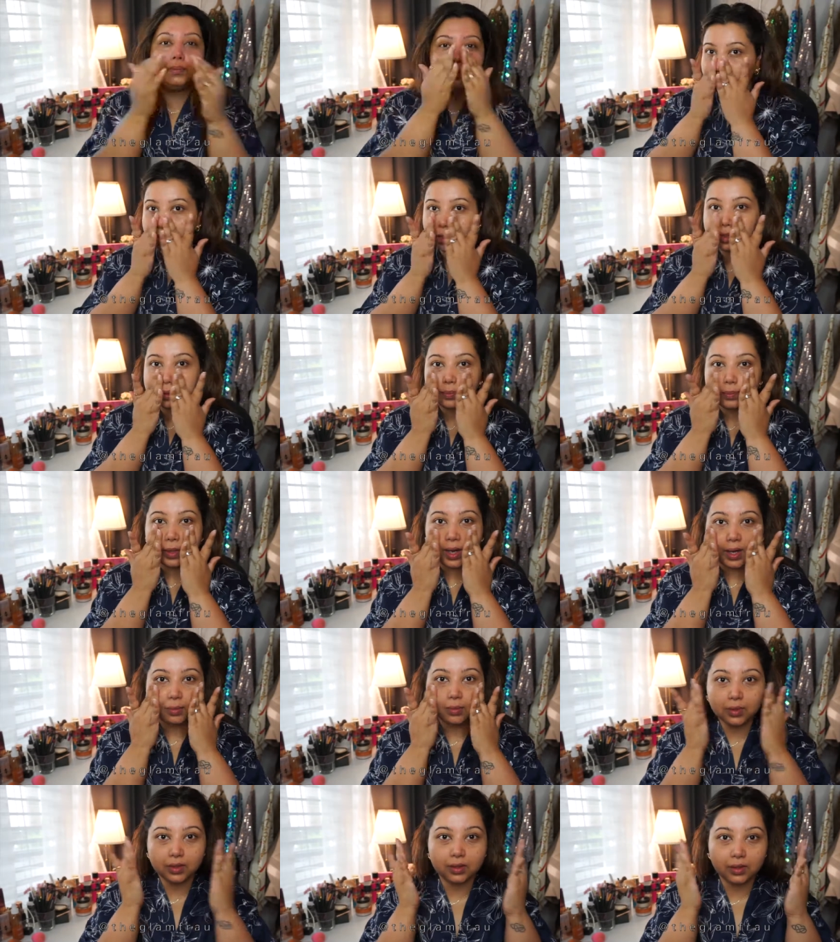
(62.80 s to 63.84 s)
So the
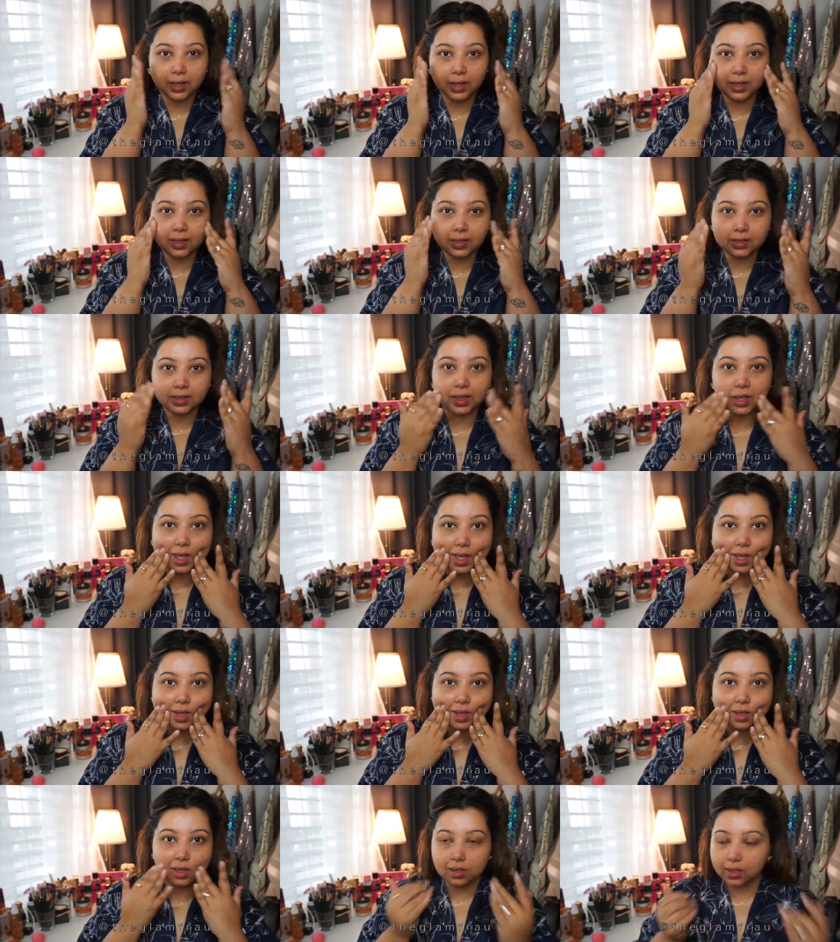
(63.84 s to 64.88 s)
primer is
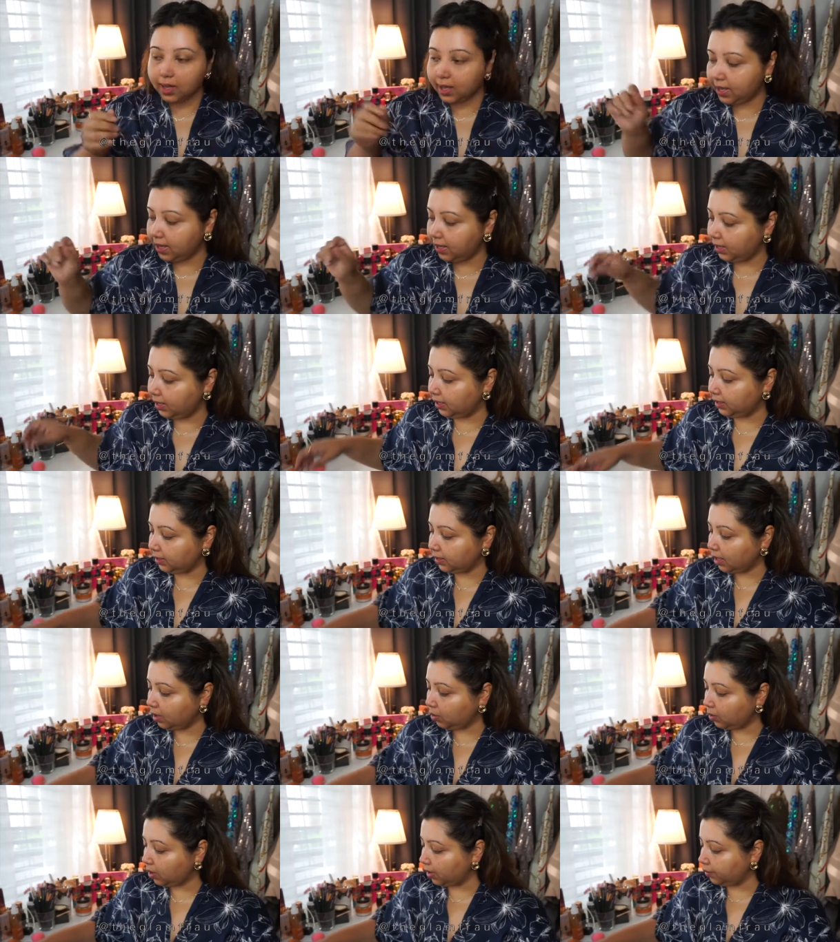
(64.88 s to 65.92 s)
in, and
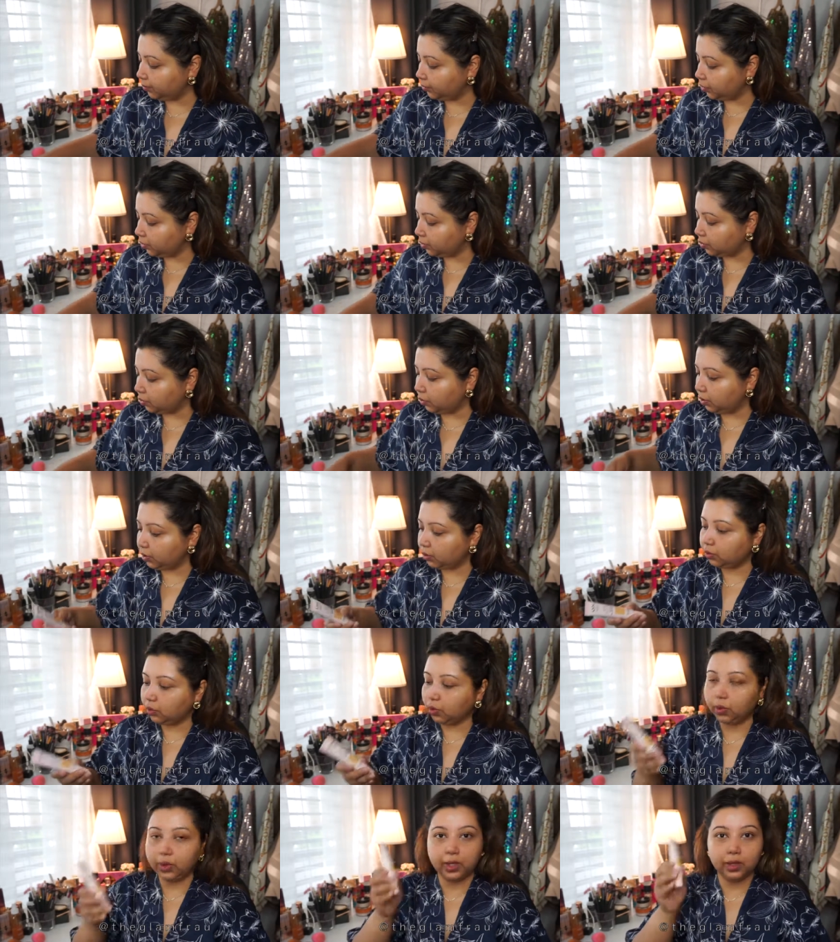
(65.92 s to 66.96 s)
now I'm just going to
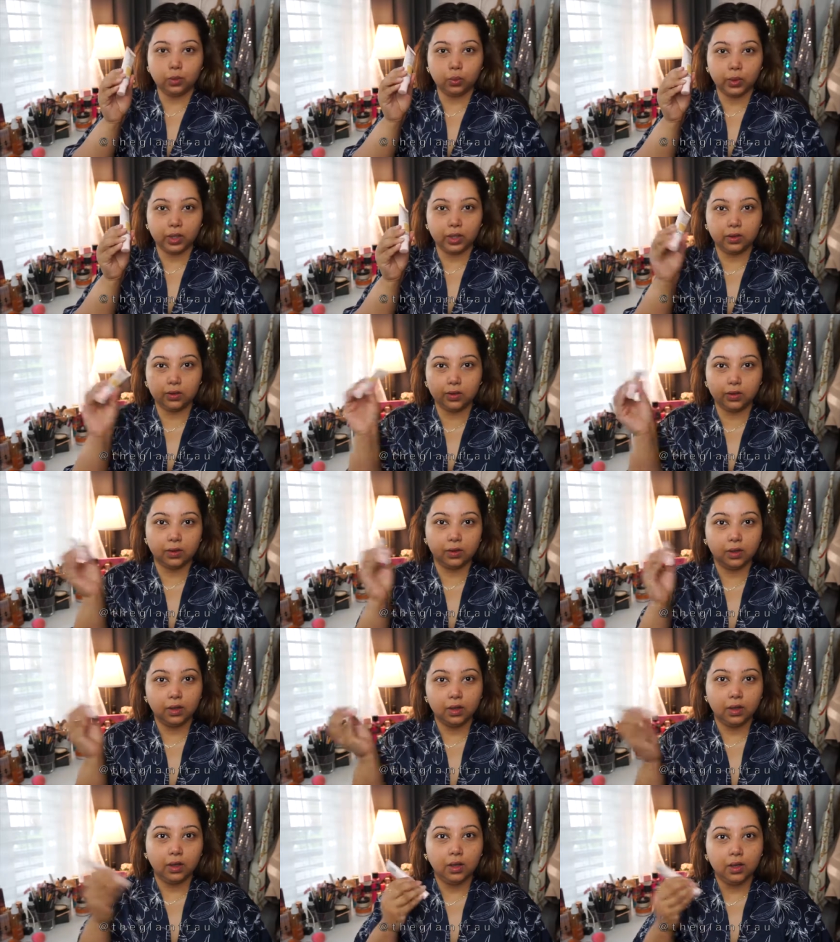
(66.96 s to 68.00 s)
go in with
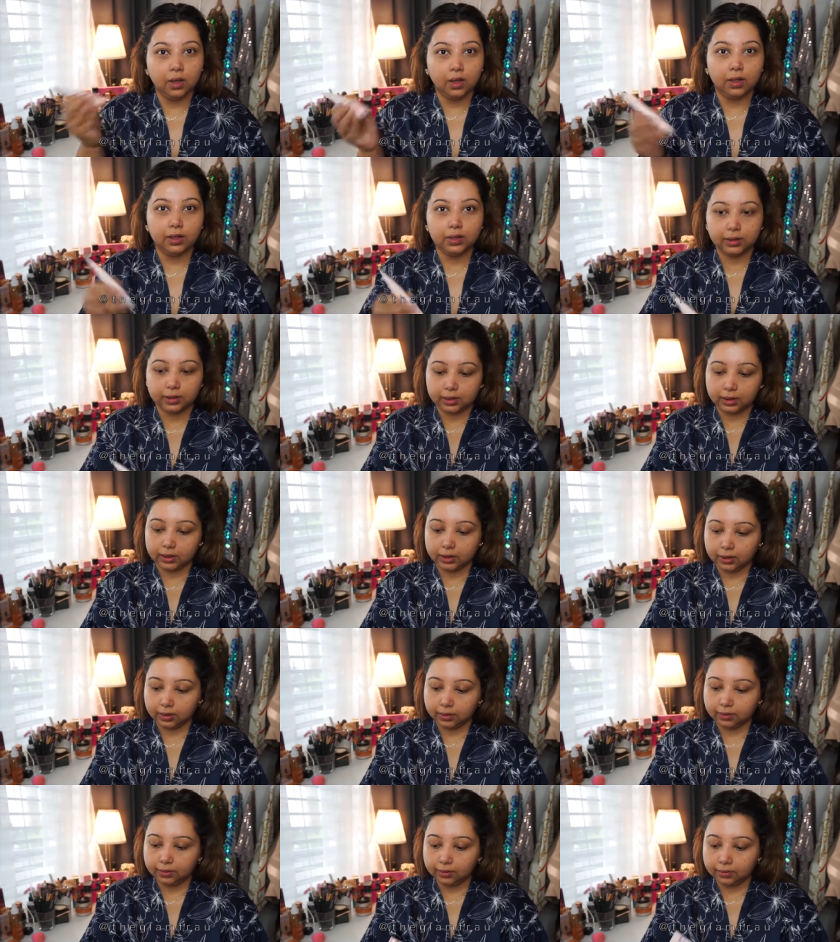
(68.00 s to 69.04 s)

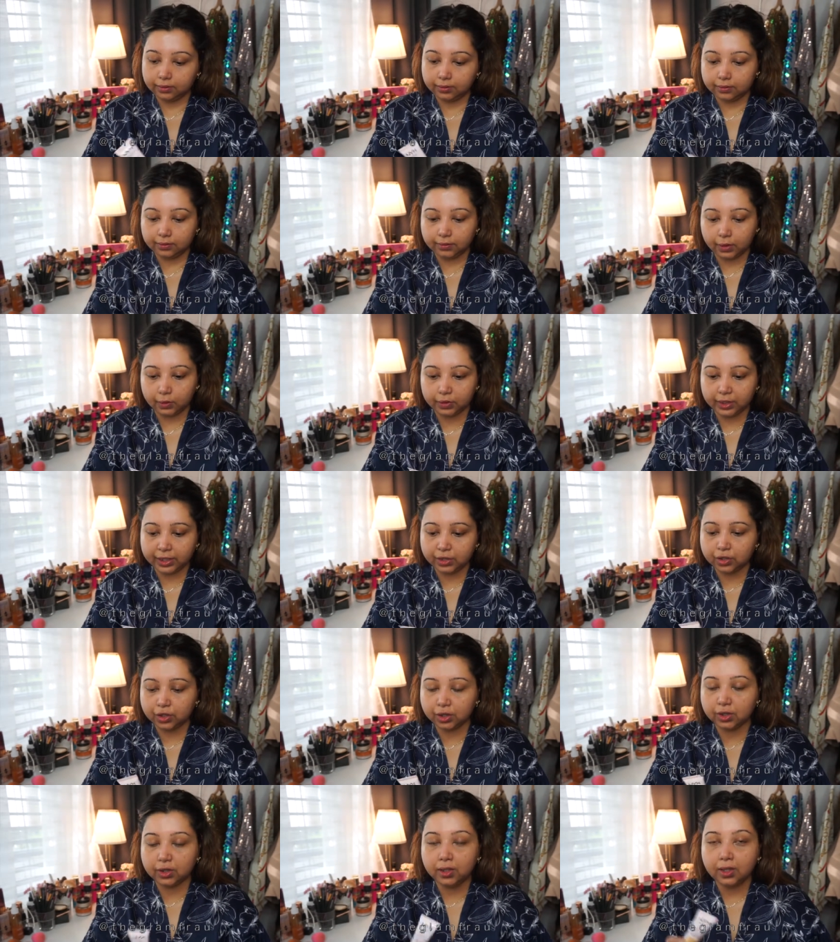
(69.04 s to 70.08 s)
the
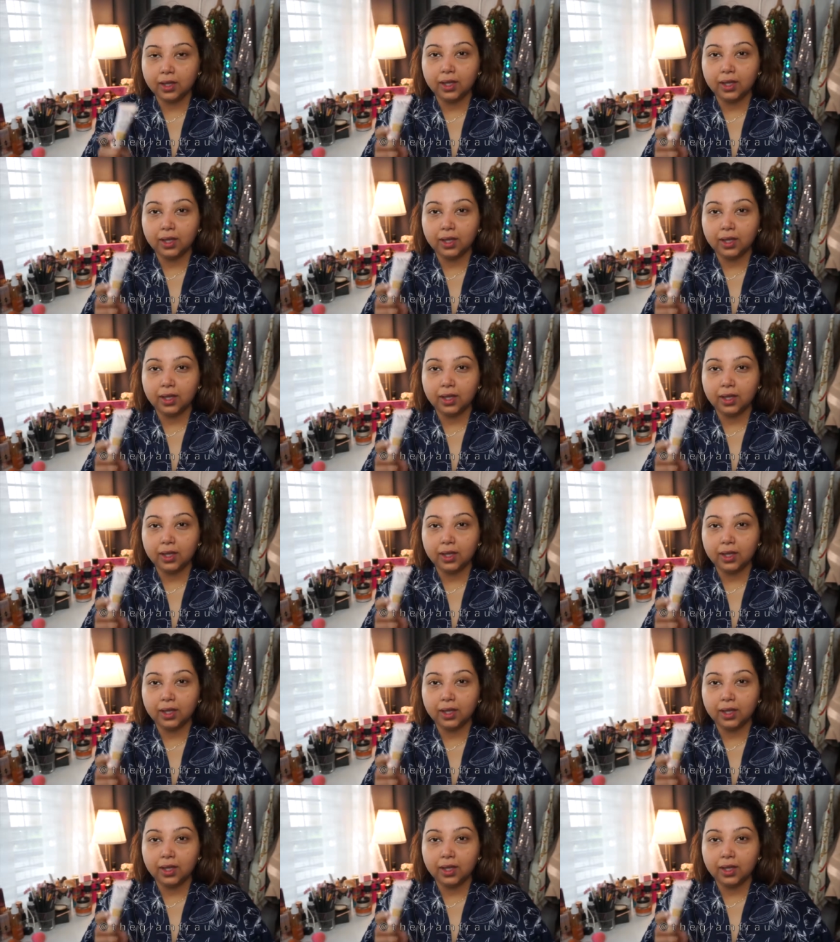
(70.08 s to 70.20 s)
foundation.